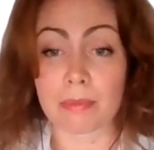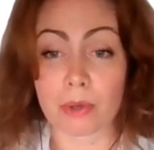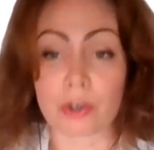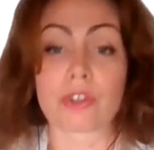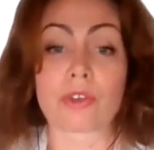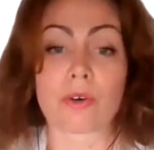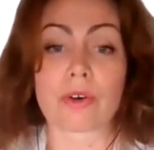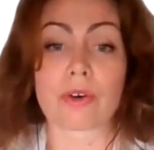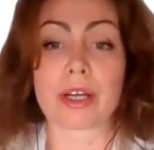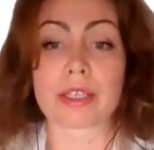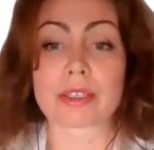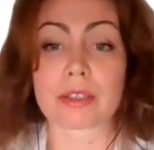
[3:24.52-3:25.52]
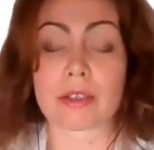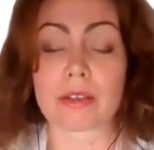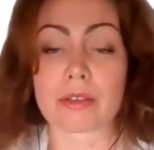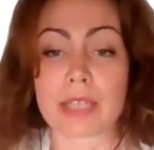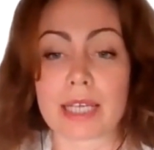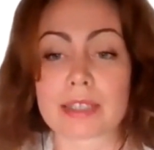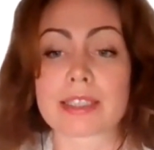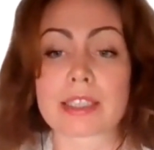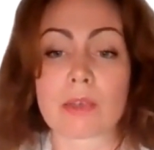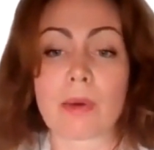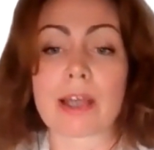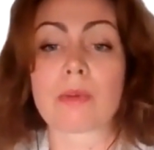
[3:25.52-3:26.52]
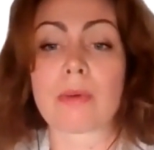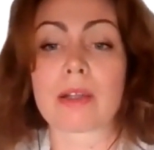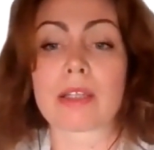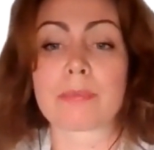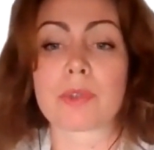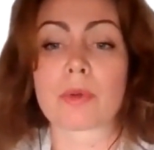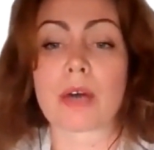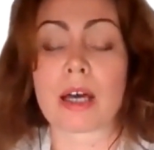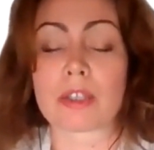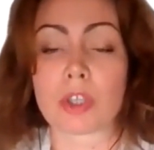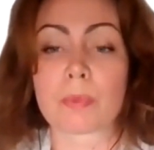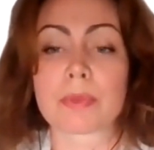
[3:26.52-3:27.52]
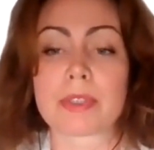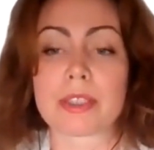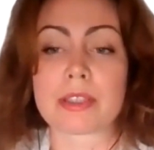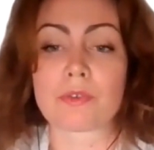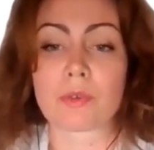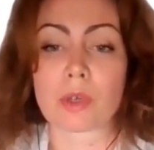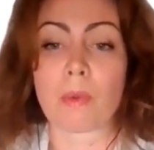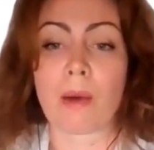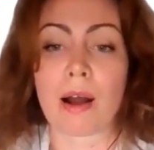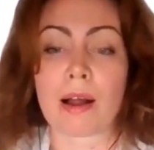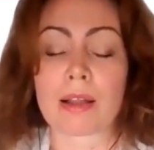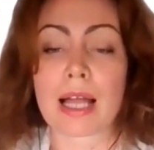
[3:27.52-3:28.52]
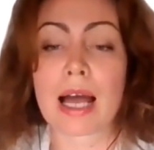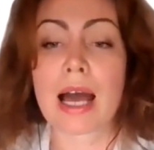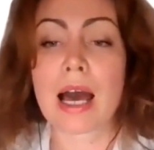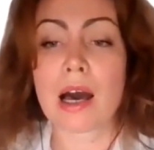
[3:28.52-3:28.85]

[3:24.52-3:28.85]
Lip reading: monitoring. So that is quite well adopted for a while.